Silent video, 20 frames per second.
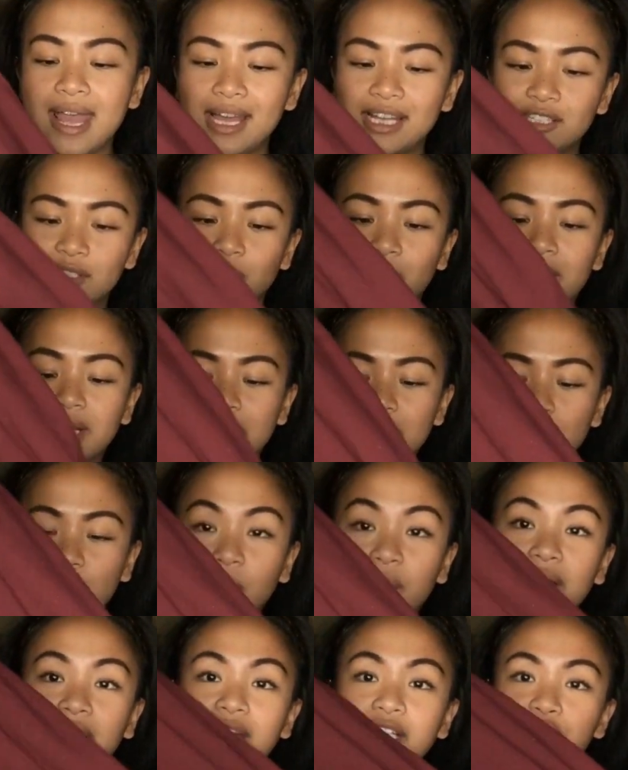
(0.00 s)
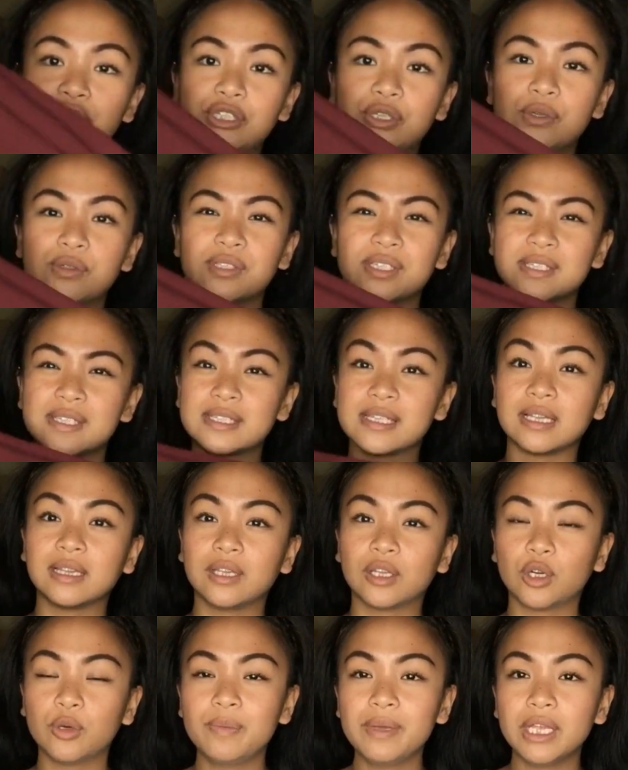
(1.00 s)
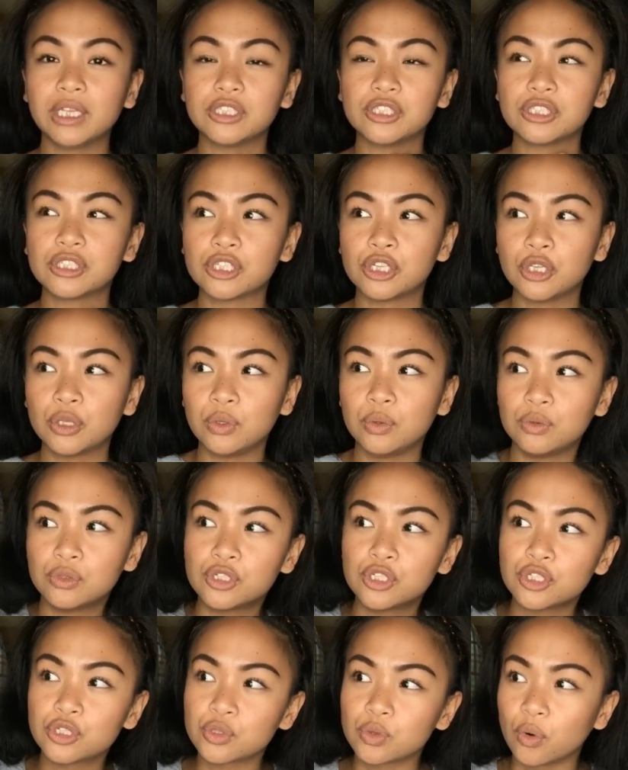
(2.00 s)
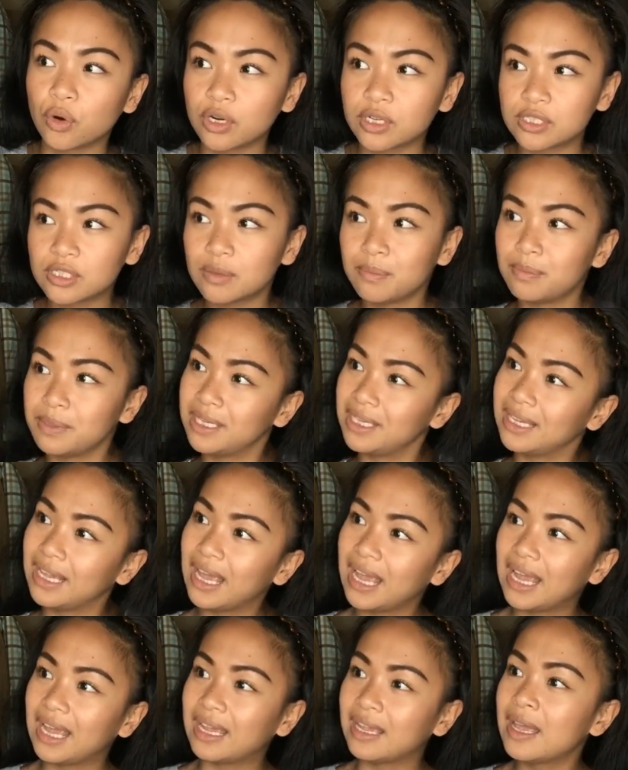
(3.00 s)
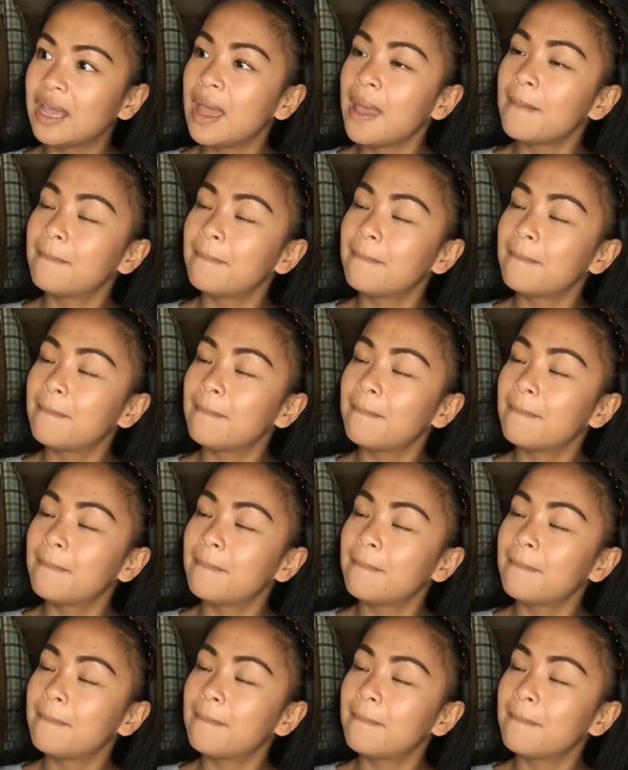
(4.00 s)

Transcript: And so what I can go ahead and do, since it's a little bit too short to be a